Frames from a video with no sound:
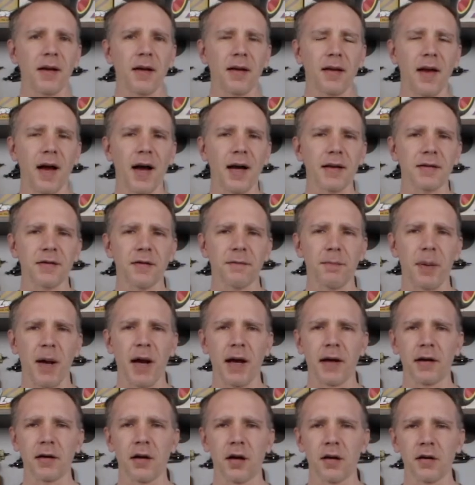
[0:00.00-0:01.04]
class of
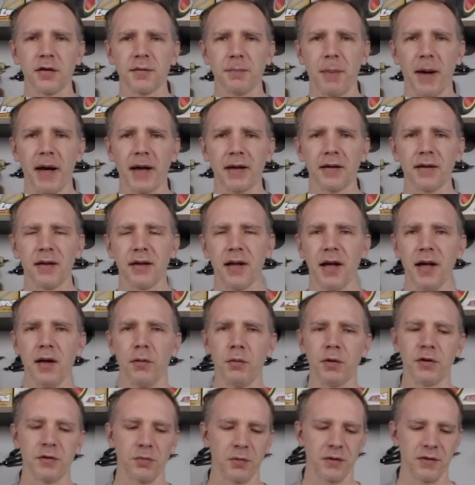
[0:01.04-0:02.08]
pan cars back in the day,
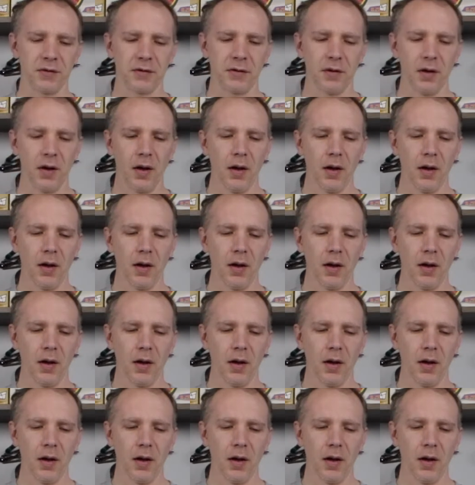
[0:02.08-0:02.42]
which was